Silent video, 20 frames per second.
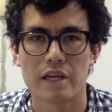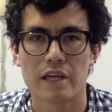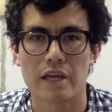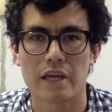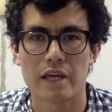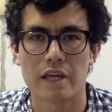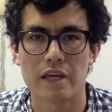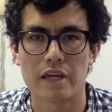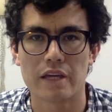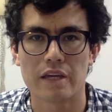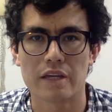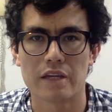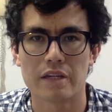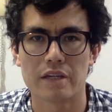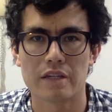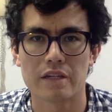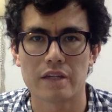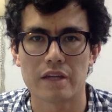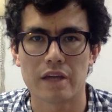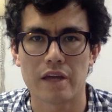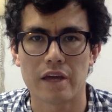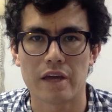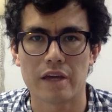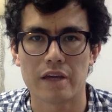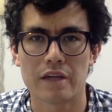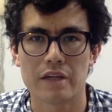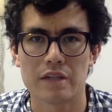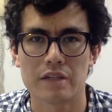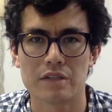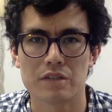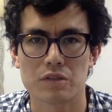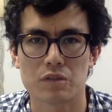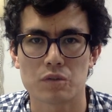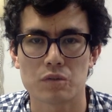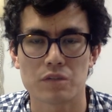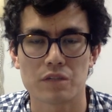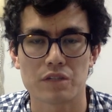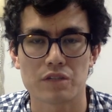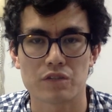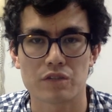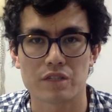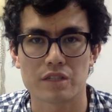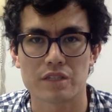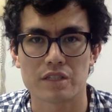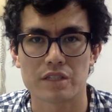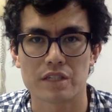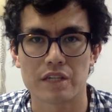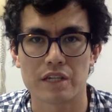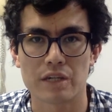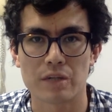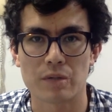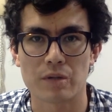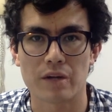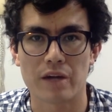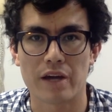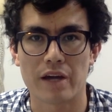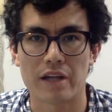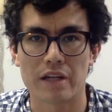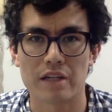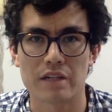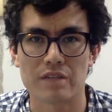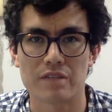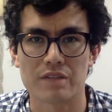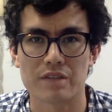in a school district near where I live.